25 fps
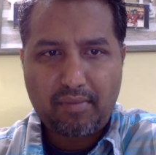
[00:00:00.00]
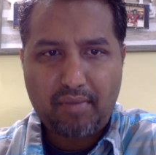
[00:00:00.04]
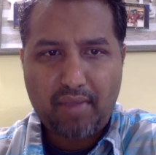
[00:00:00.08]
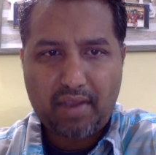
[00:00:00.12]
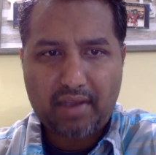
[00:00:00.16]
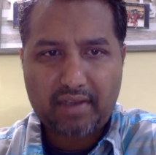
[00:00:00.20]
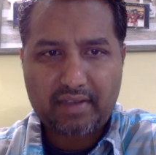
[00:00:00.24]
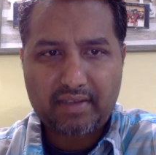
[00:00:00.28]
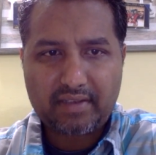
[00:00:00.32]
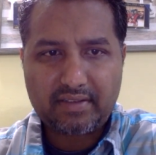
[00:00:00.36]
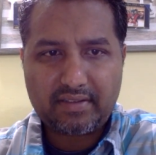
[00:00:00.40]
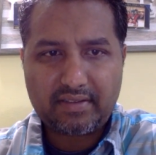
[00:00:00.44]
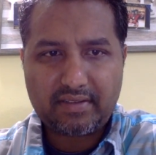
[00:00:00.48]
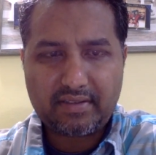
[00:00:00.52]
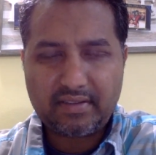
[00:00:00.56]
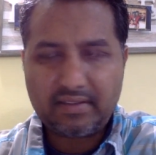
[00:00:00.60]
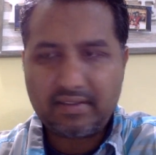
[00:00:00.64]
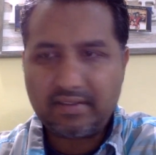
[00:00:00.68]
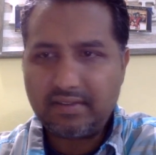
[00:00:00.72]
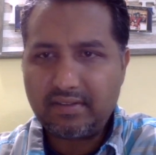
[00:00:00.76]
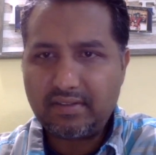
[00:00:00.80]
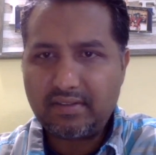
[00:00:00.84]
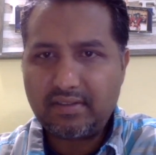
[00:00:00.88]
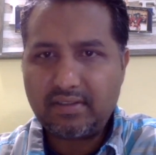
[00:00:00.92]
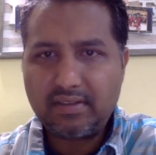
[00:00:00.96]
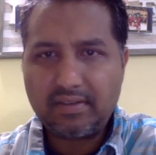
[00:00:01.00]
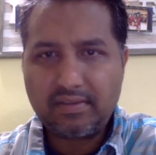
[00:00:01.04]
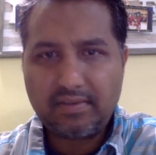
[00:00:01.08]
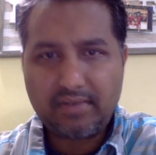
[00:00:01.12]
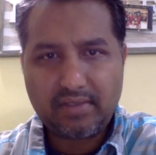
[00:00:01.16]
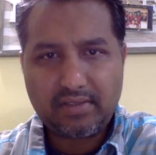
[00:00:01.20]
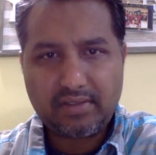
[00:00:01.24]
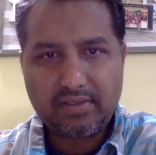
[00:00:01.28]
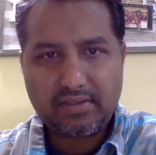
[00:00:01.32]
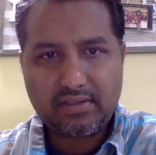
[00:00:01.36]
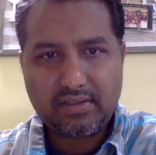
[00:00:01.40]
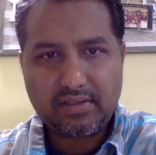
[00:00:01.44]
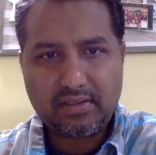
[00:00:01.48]
practicing
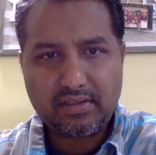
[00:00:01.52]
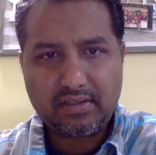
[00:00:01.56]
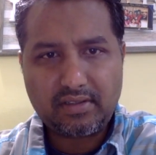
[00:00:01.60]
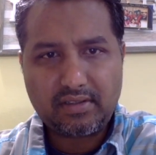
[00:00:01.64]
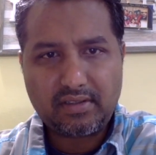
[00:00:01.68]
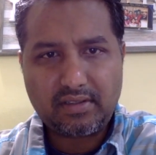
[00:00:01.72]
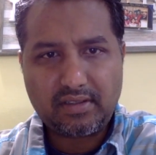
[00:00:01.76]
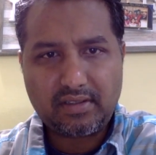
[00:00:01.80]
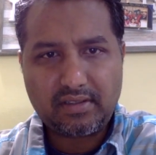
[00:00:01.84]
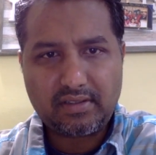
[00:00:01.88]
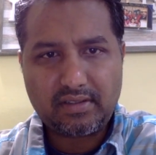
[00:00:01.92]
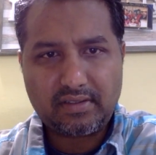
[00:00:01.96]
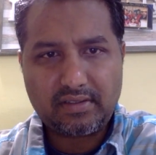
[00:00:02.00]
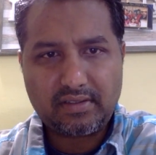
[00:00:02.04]
servanthood,